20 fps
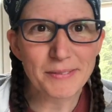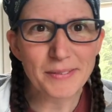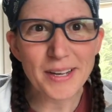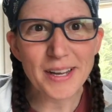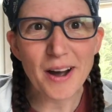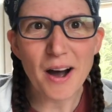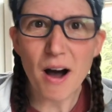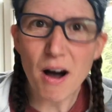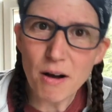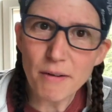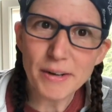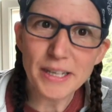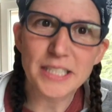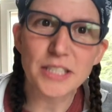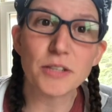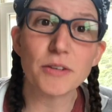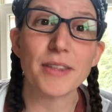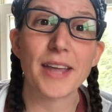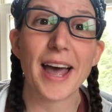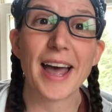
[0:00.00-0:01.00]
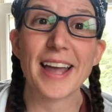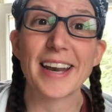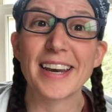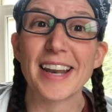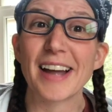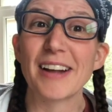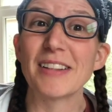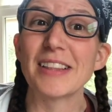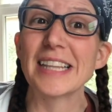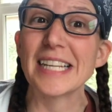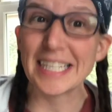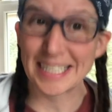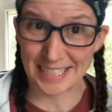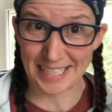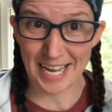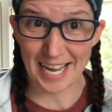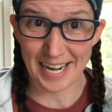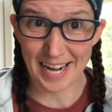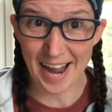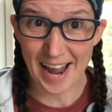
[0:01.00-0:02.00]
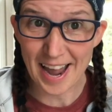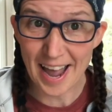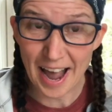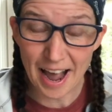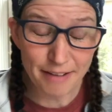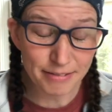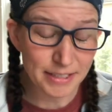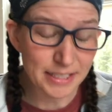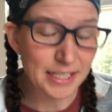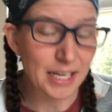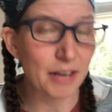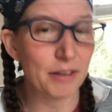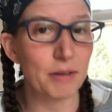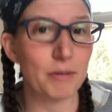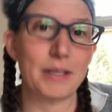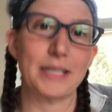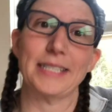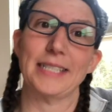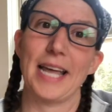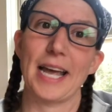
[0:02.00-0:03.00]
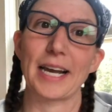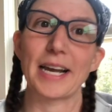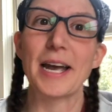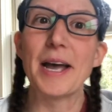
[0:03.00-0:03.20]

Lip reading: We always do that. And now listen, I have to tell you this thing.